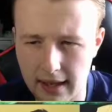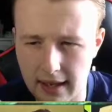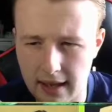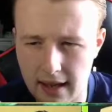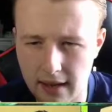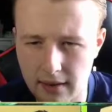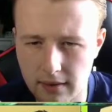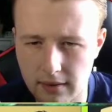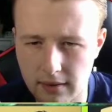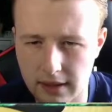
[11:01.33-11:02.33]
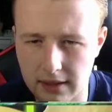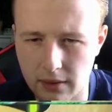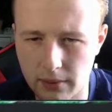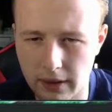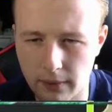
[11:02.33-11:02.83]
here, I
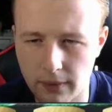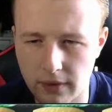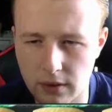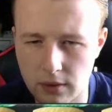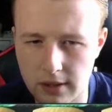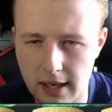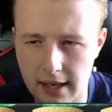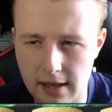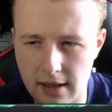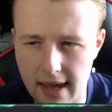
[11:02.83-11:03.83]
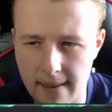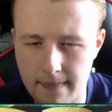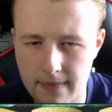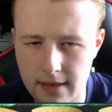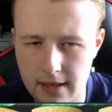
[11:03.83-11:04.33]
don't think we've used any of
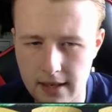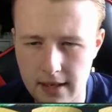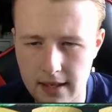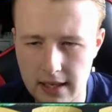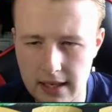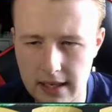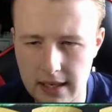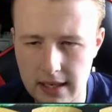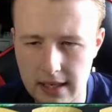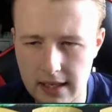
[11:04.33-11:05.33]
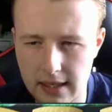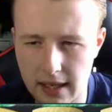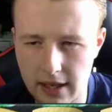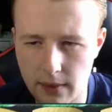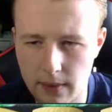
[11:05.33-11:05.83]
them. I
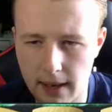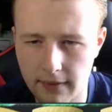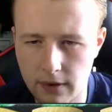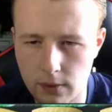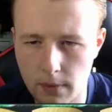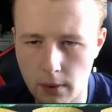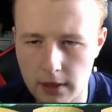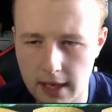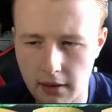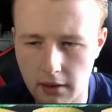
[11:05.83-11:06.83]
think we might have used Boateng,